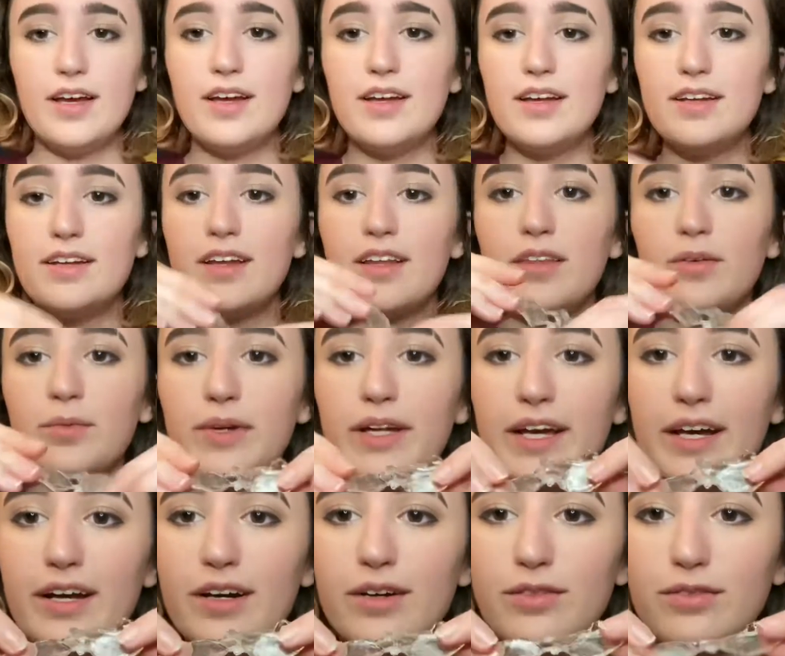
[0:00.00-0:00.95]
Now that we
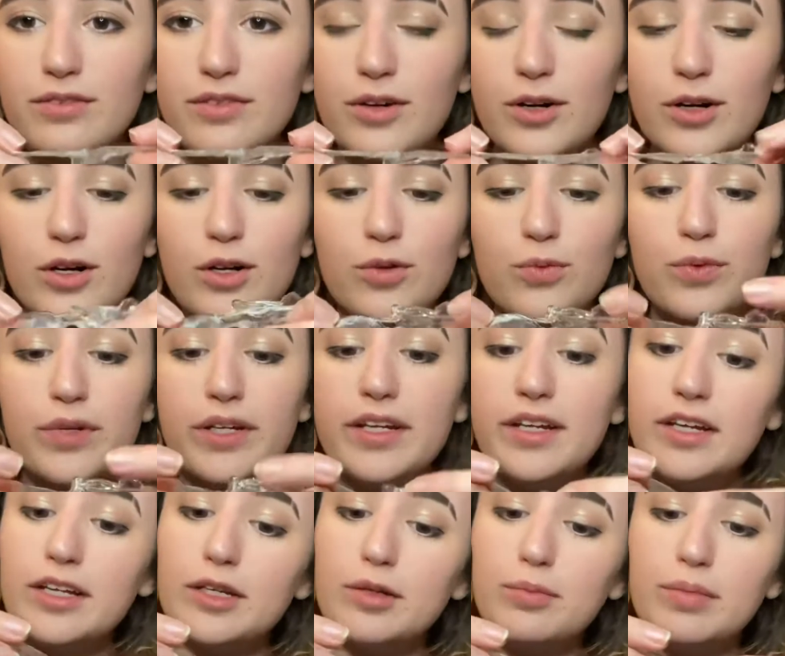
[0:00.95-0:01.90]
have our
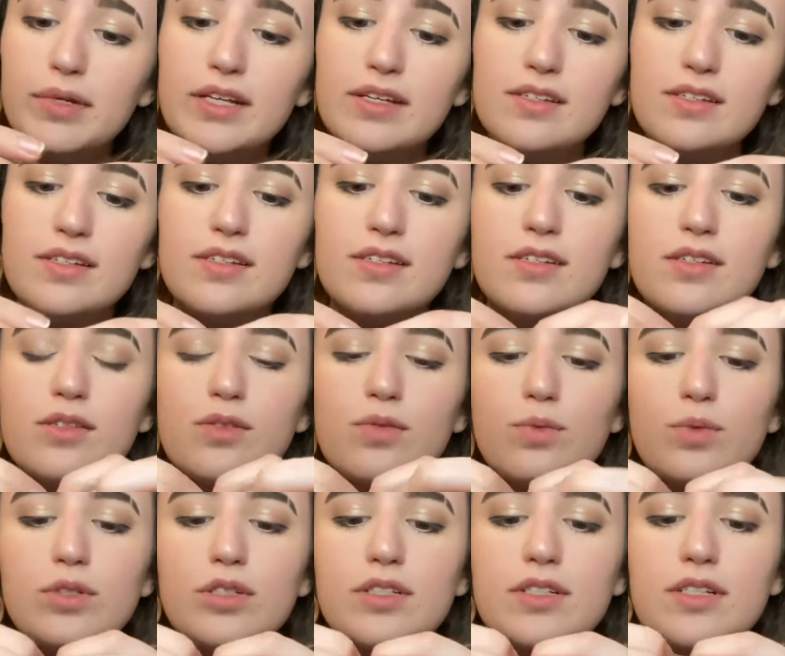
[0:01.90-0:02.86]
reheated pieces,
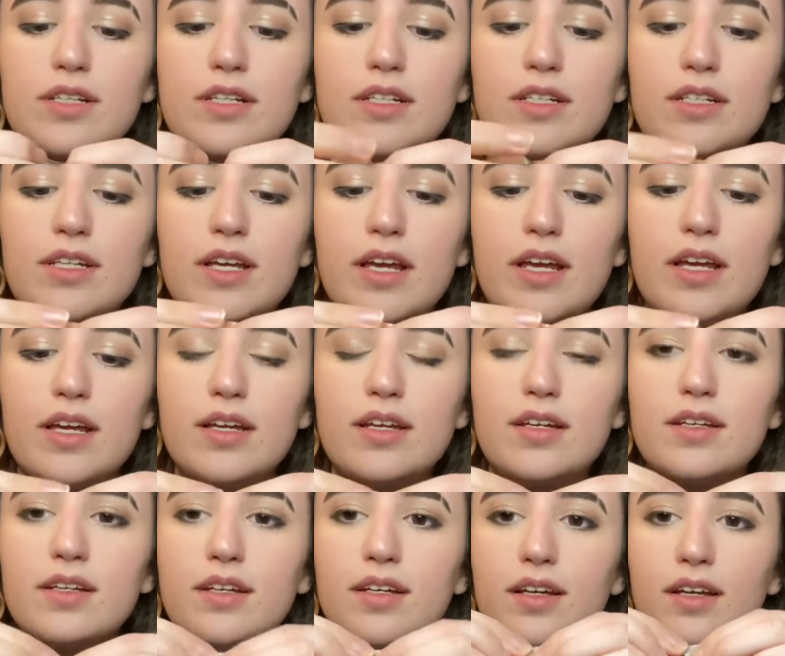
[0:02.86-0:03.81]
we're just gonna
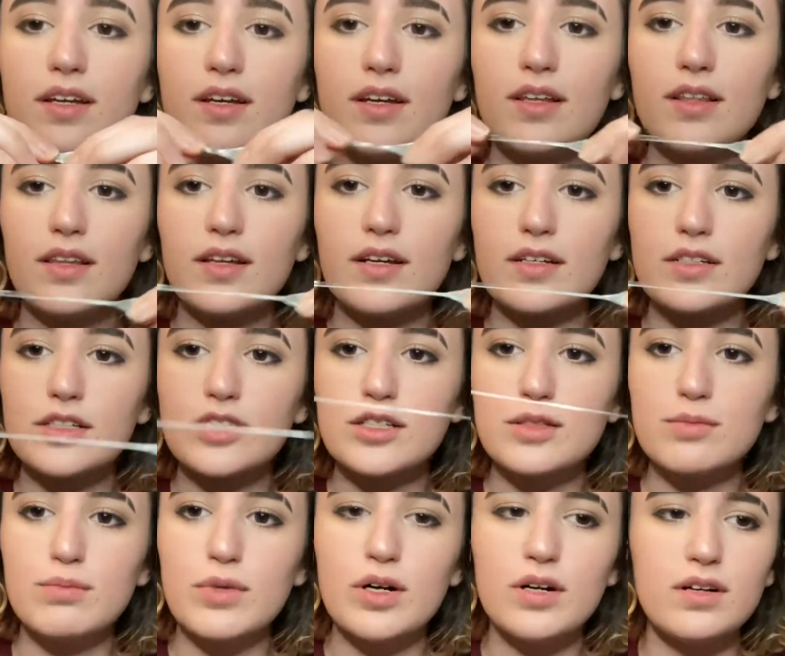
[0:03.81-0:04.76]
take like a
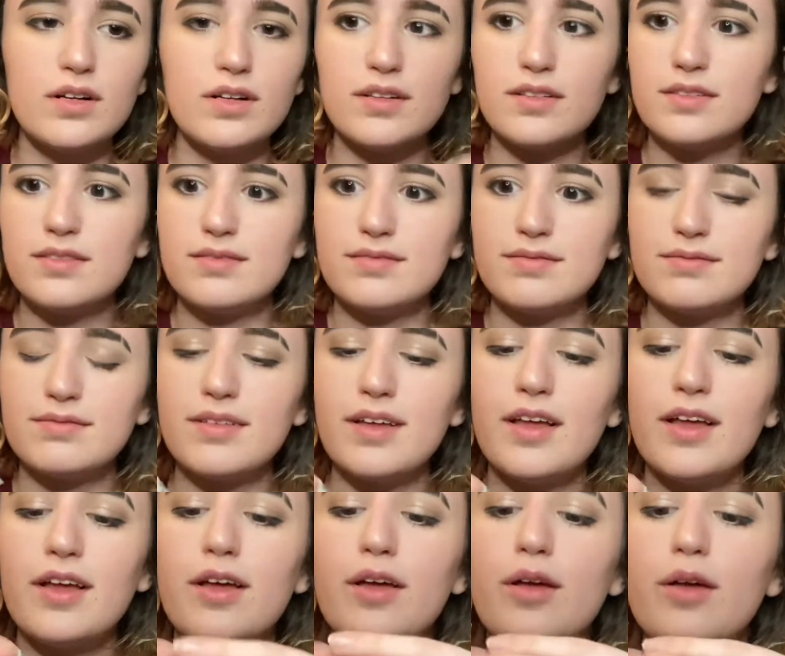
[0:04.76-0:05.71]
small
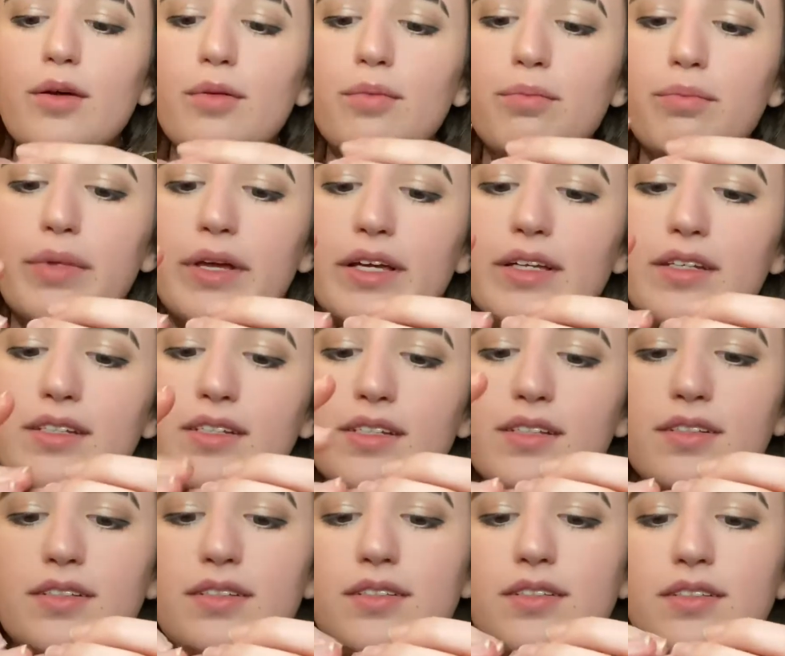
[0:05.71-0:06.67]
bit
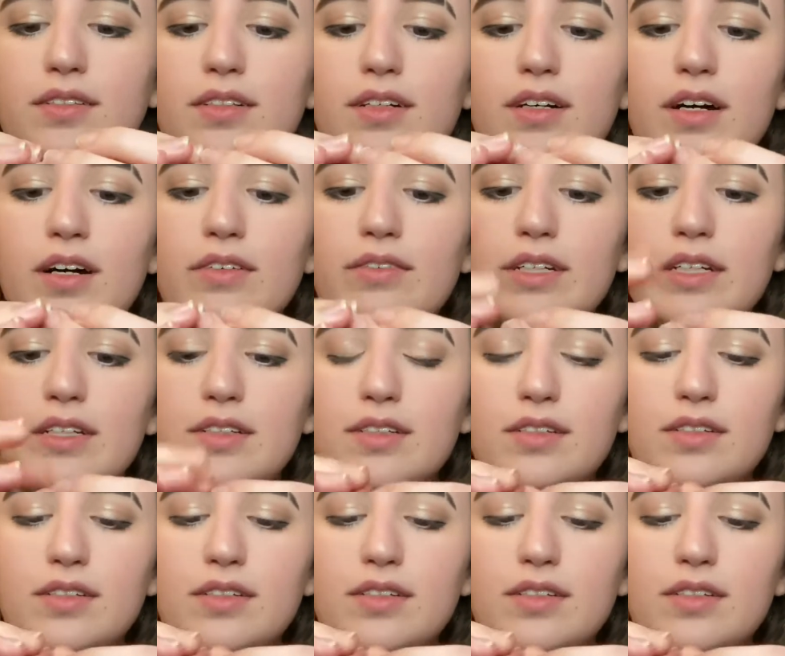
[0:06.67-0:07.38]
of it